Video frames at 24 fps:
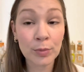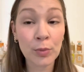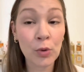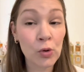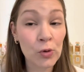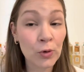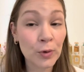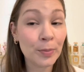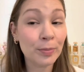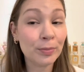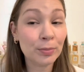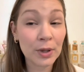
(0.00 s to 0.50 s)

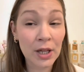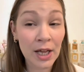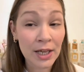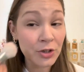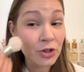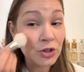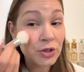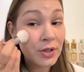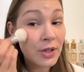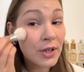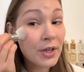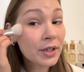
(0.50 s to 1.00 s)
bold
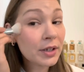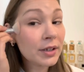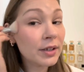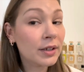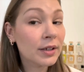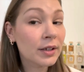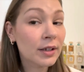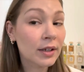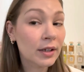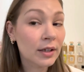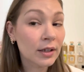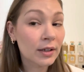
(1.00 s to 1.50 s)
blush look.
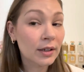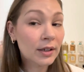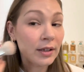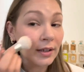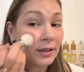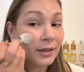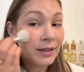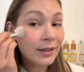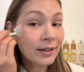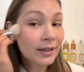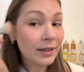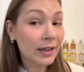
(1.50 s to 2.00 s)

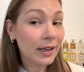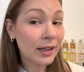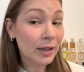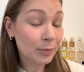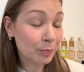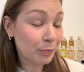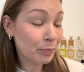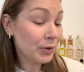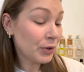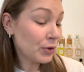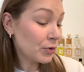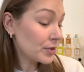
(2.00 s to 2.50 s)

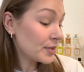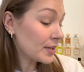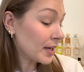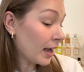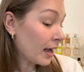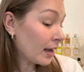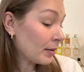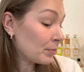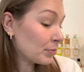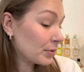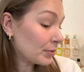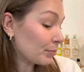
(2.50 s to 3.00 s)
It built
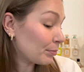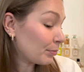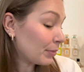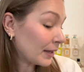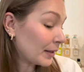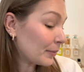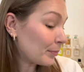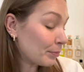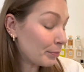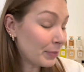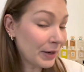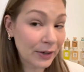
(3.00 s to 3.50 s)
up,
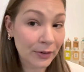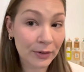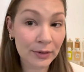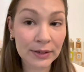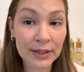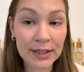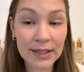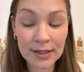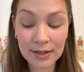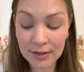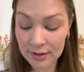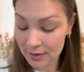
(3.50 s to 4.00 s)
but
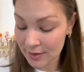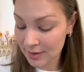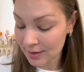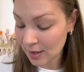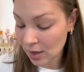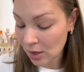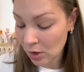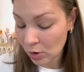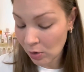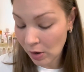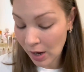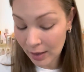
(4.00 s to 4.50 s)
barely. So
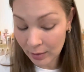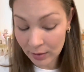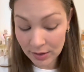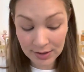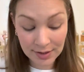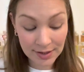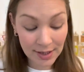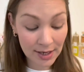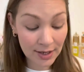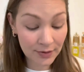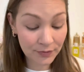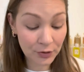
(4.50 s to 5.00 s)
I would
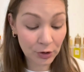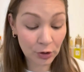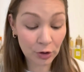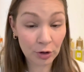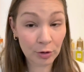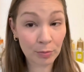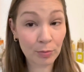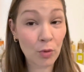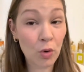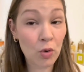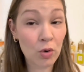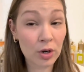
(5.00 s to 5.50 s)
say if
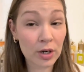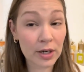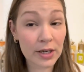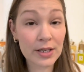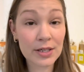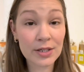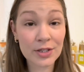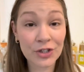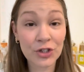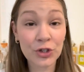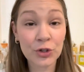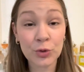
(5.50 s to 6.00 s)
you're more
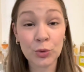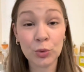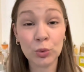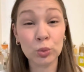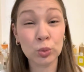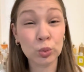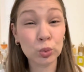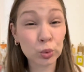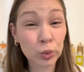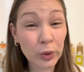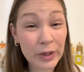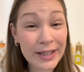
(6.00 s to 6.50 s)
into
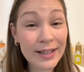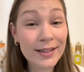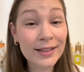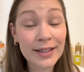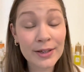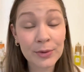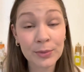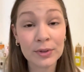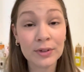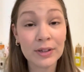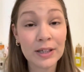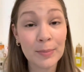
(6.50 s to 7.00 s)

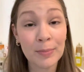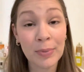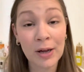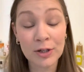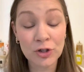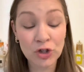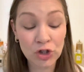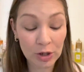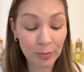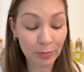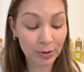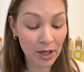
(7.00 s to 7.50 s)
really, really
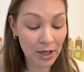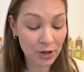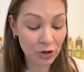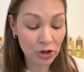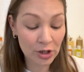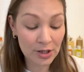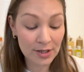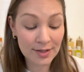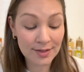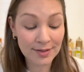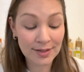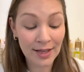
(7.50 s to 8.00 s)
punchy
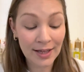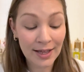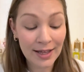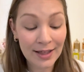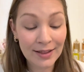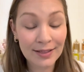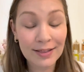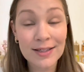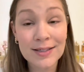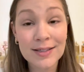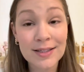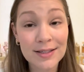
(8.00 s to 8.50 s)
blushes,
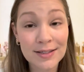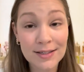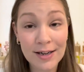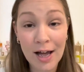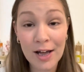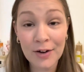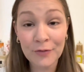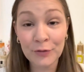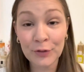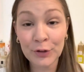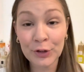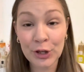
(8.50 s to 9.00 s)
this is
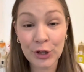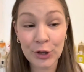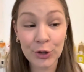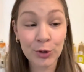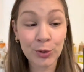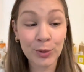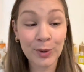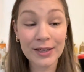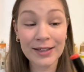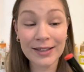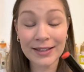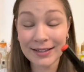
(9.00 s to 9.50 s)
not for
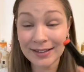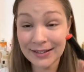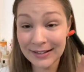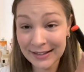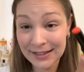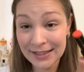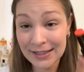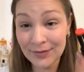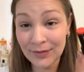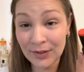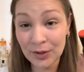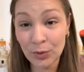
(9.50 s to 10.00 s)
you.
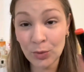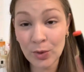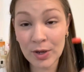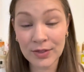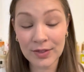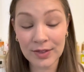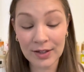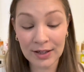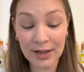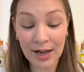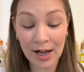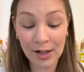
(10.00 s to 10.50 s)
Even with
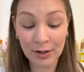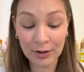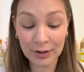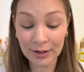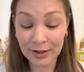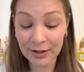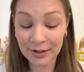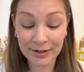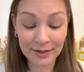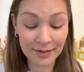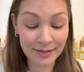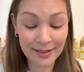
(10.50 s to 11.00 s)
the
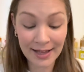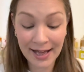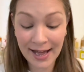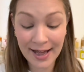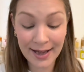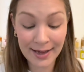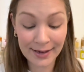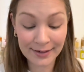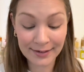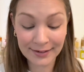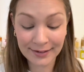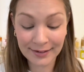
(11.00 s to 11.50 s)
color
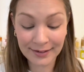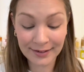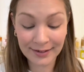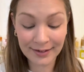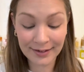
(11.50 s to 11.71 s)
that